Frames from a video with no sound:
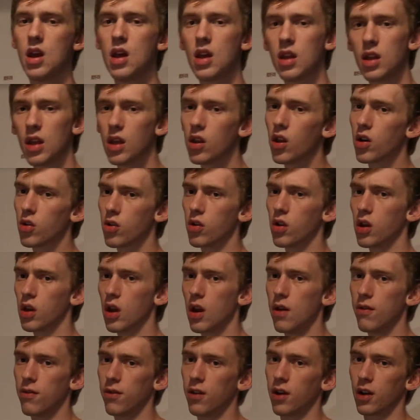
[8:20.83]
They look really
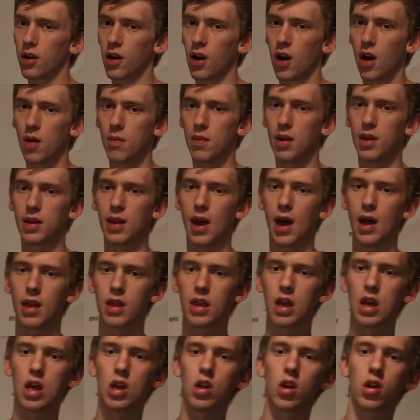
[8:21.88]
good in flicker, I'll admit that.
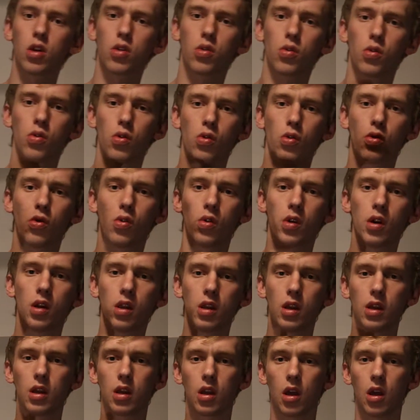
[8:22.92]
They look
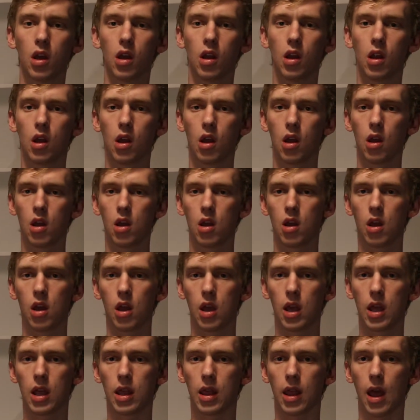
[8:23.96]
really good
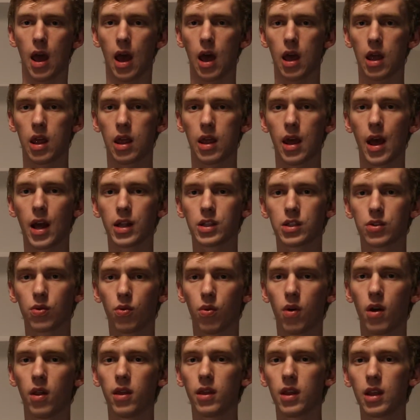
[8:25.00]
in that. That's
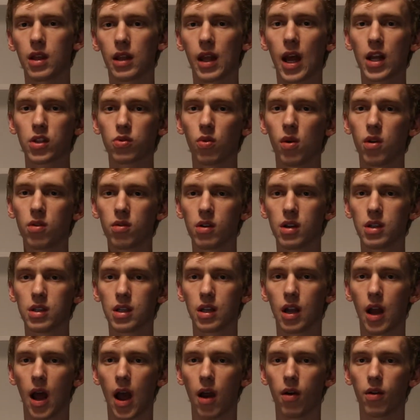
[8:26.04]
one thing, that's one reason
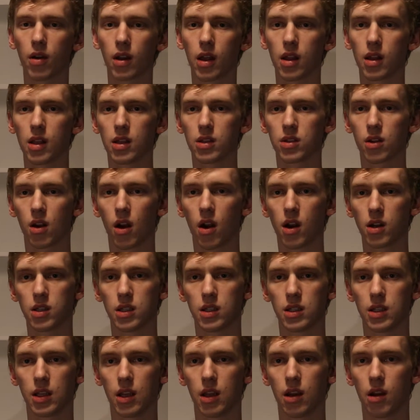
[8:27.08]
I would get these cards,
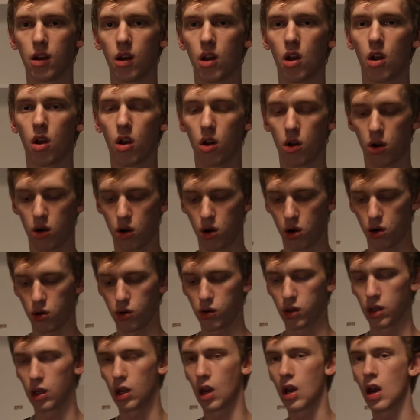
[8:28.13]
is they are
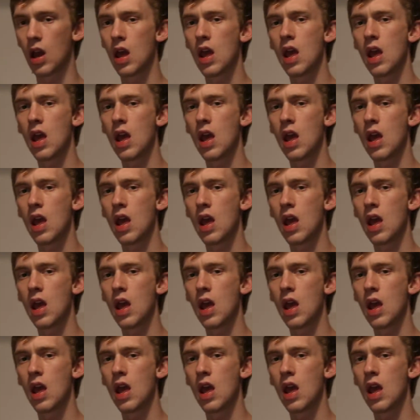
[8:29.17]
really good.